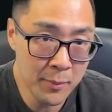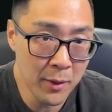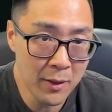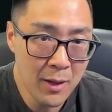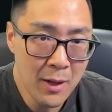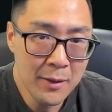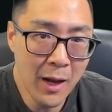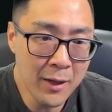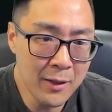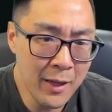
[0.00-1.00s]
but
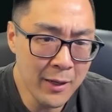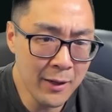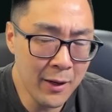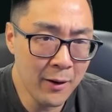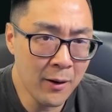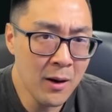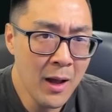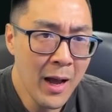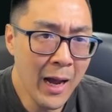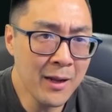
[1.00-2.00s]
not going to take it here.
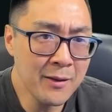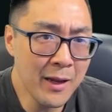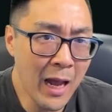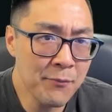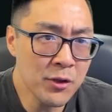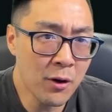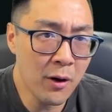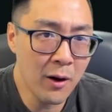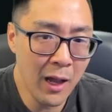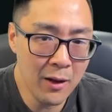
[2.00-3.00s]
I can take
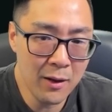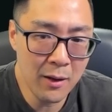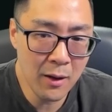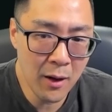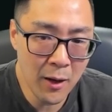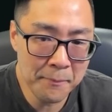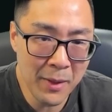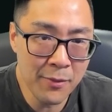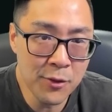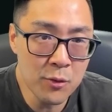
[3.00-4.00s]
Avatar
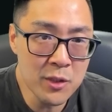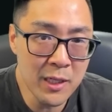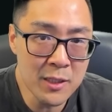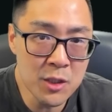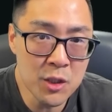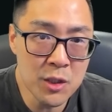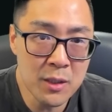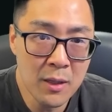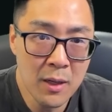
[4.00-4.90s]
Enthusiasts.